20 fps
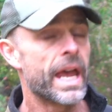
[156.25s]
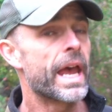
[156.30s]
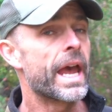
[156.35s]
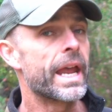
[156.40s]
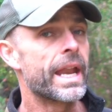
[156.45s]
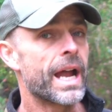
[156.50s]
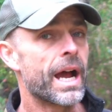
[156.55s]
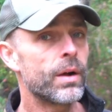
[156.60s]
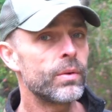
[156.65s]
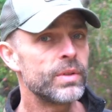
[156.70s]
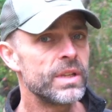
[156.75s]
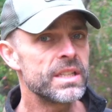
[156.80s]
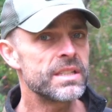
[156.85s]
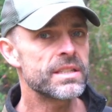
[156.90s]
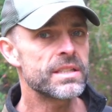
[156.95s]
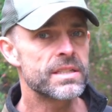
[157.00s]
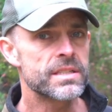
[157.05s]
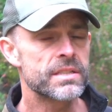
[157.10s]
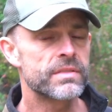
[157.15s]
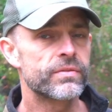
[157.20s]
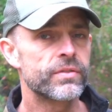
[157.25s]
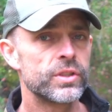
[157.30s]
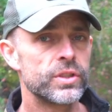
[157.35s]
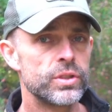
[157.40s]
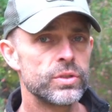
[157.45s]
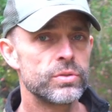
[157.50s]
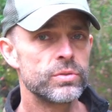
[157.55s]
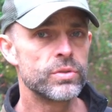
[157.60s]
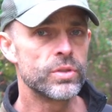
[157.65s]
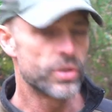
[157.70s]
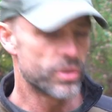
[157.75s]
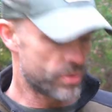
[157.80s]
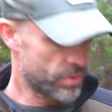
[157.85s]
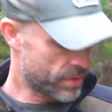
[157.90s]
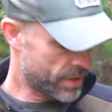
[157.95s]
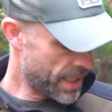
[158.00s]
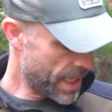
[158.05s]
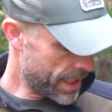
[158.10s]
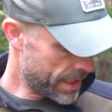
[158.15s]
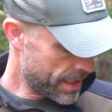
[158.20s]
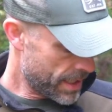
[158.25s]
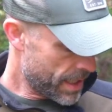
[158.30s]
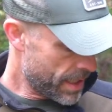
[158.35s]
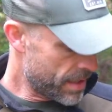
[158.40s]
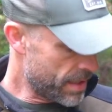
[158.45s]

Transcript: And how easy is it for you to get